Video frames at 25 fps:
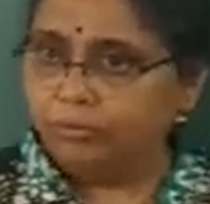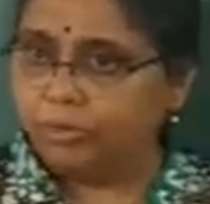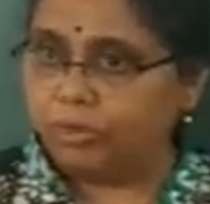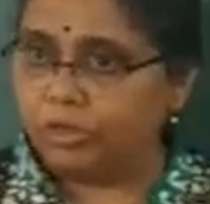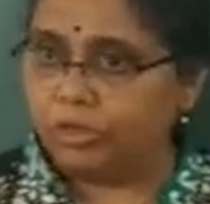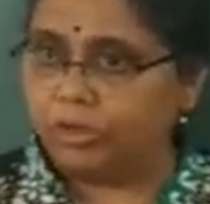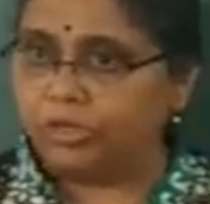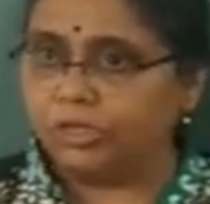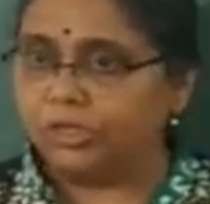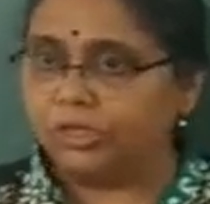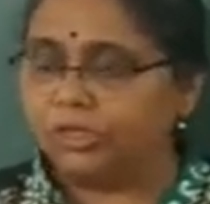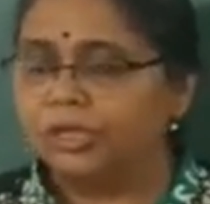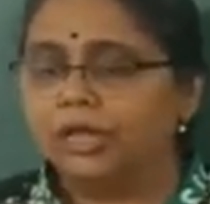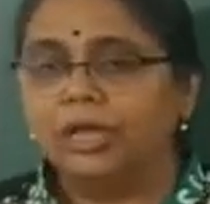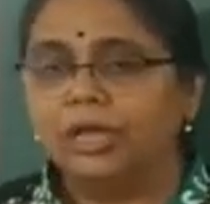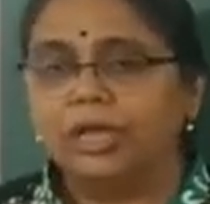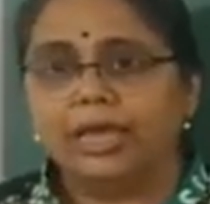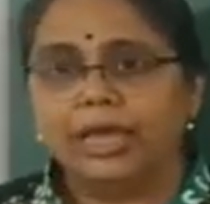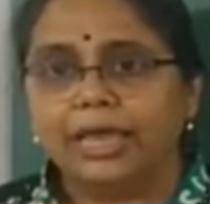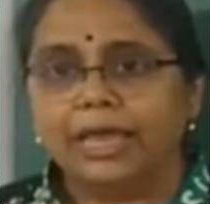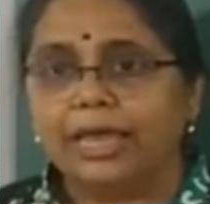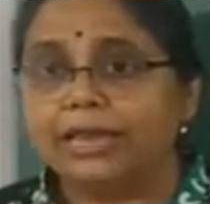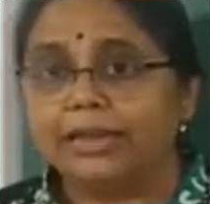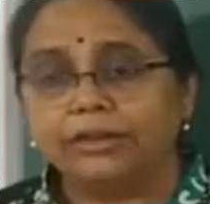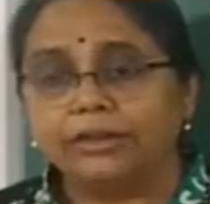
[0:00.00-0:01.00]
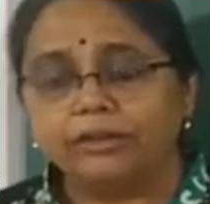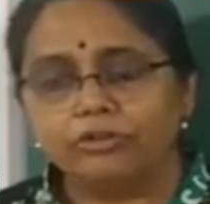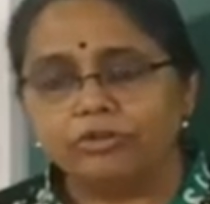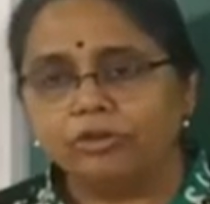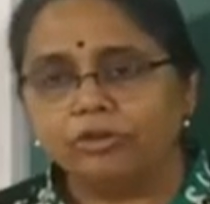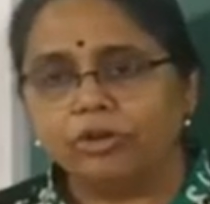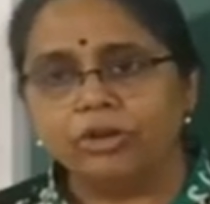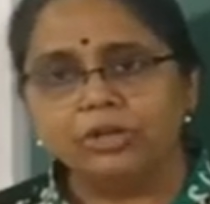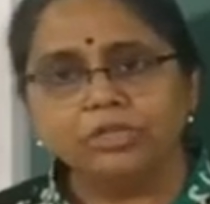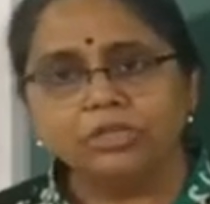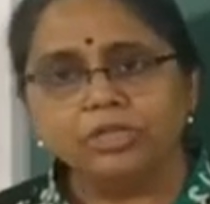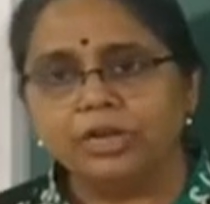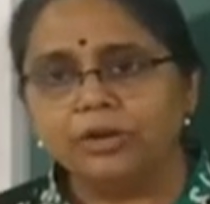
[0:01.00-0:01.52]
Because
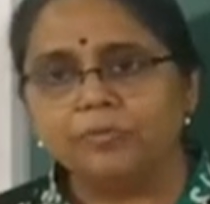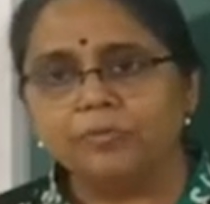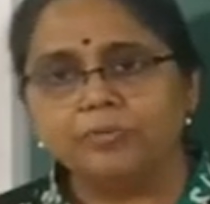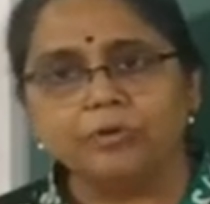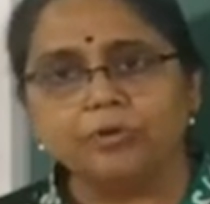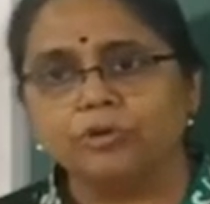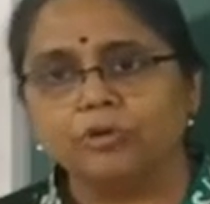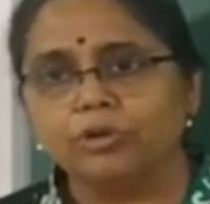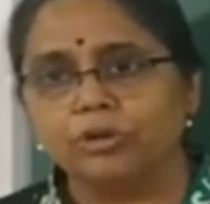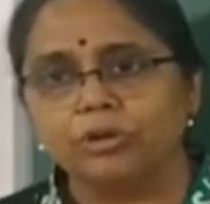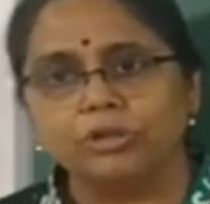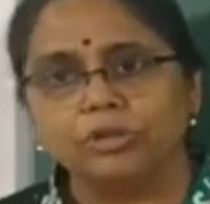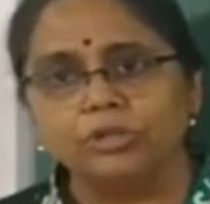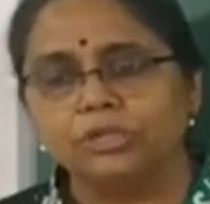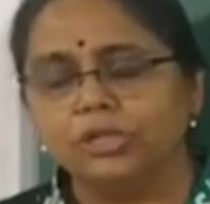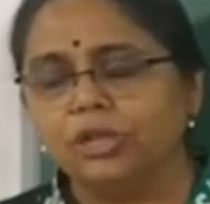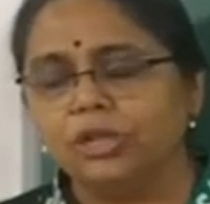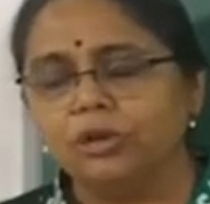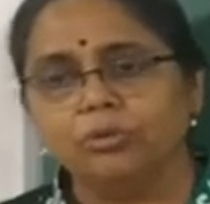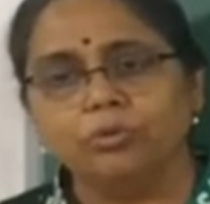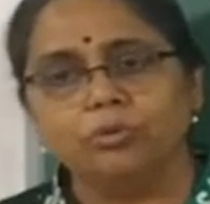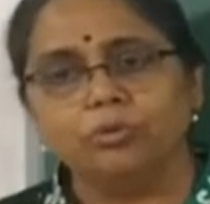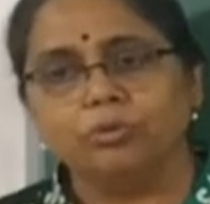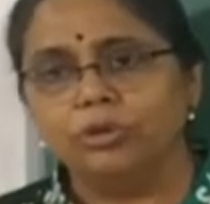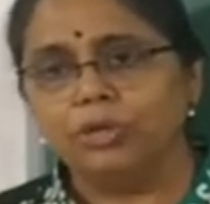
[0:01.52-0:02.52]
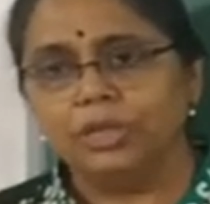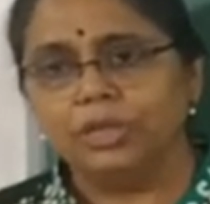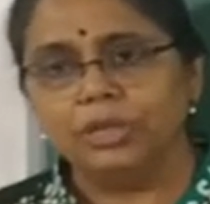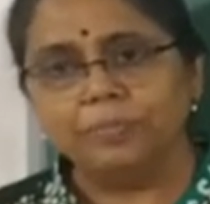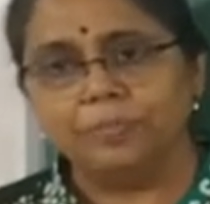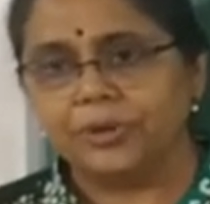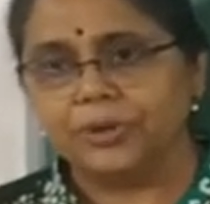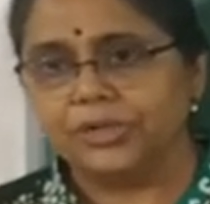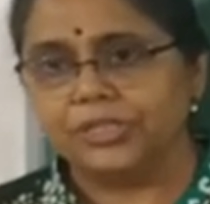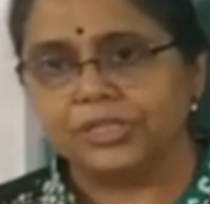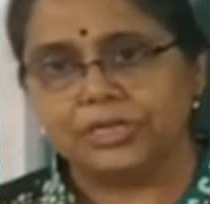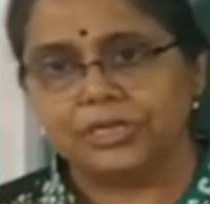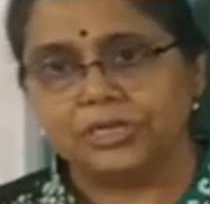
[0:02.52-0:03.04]
electrons and protons are only
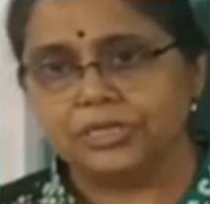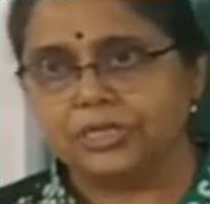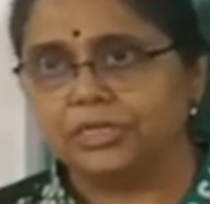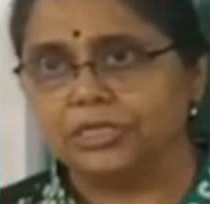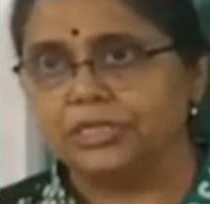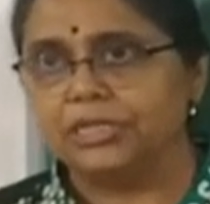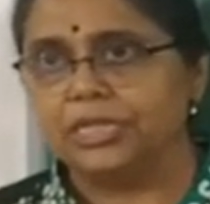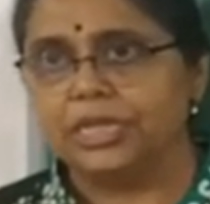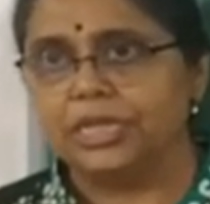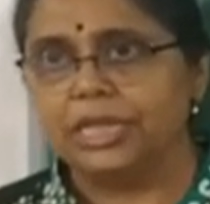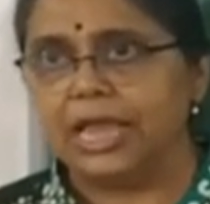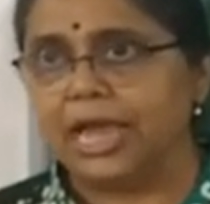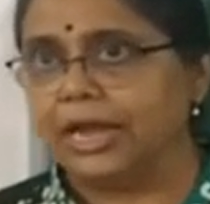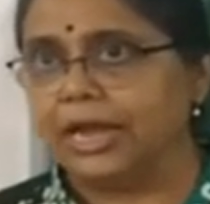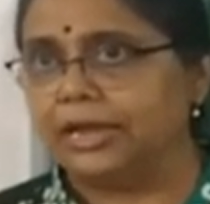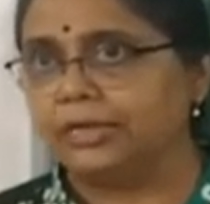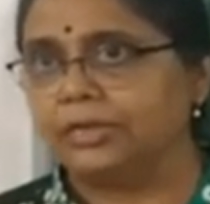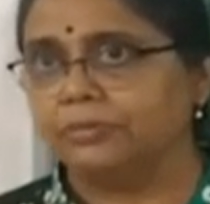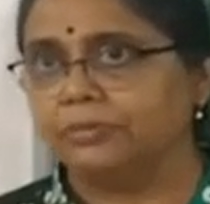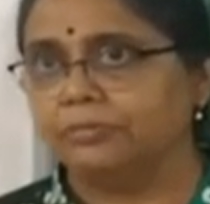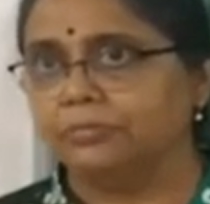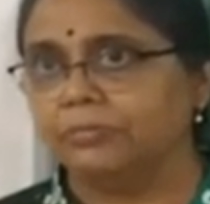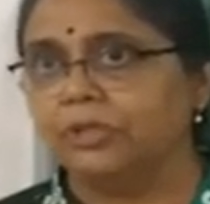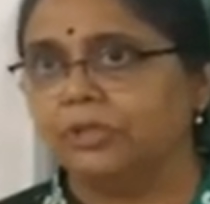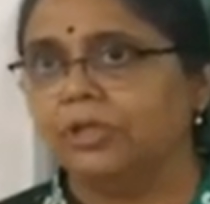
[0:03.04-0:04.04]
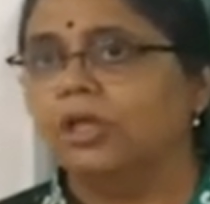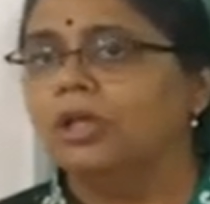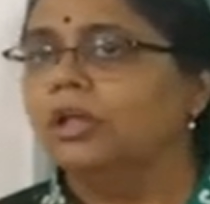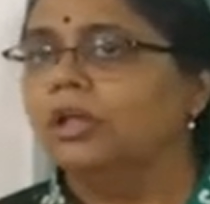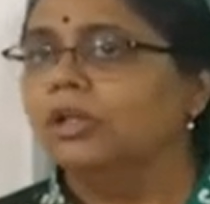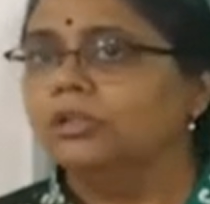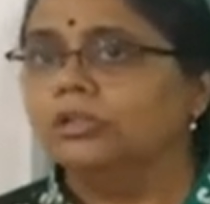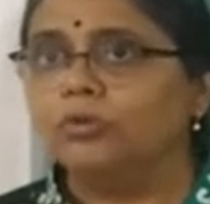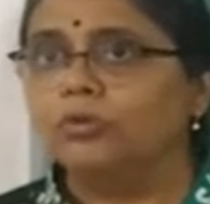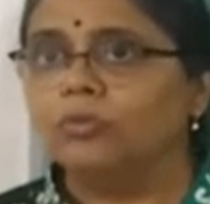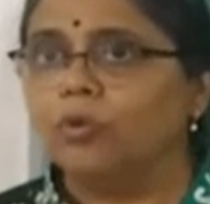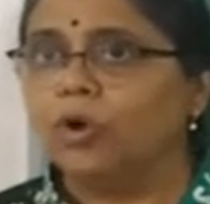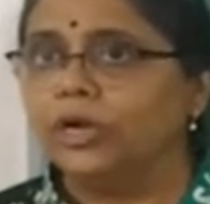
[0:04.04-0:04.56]
present in the atom.
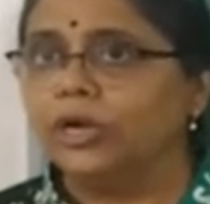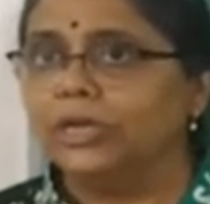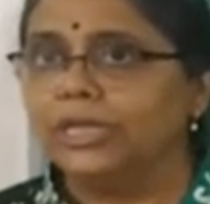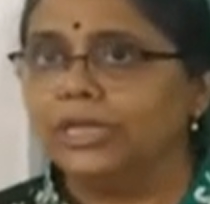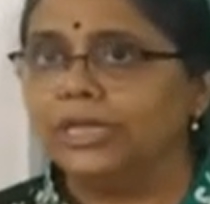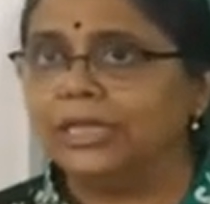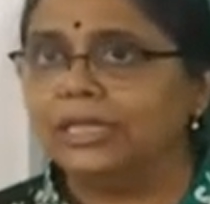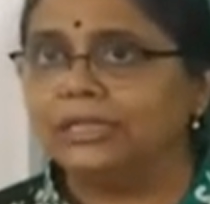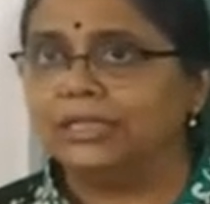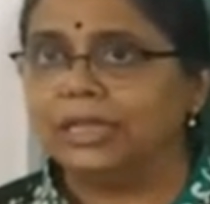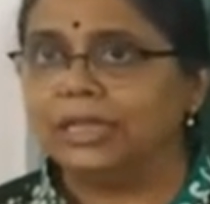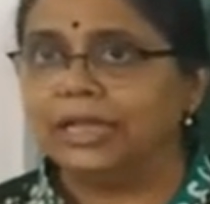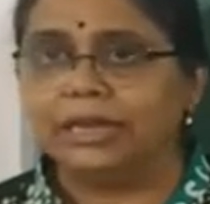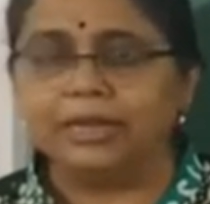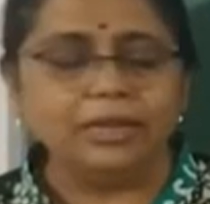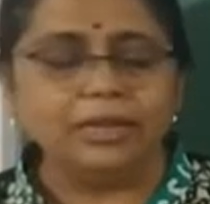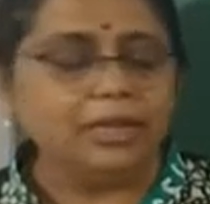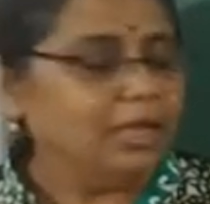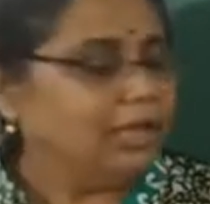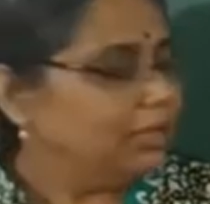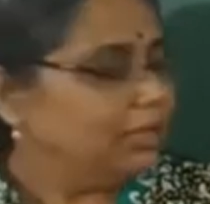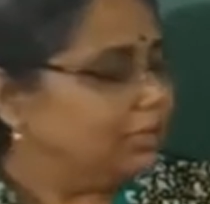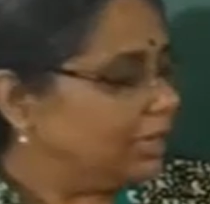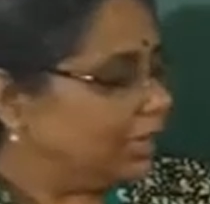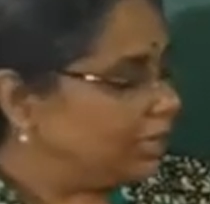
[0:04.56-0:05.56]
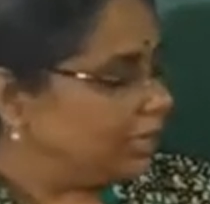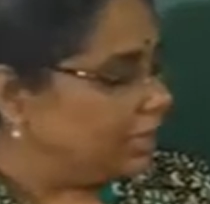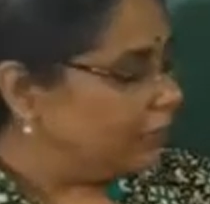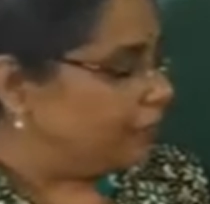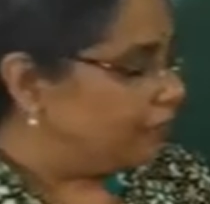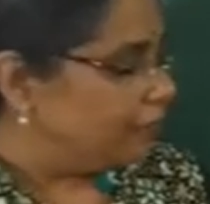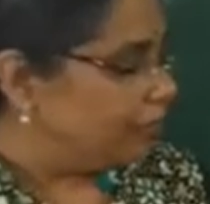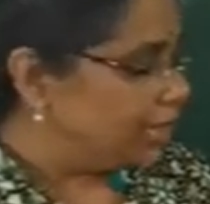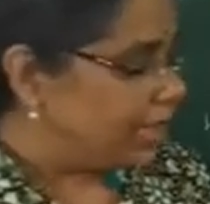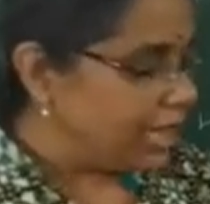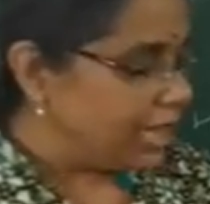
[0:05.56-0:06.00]
So what he said, that if the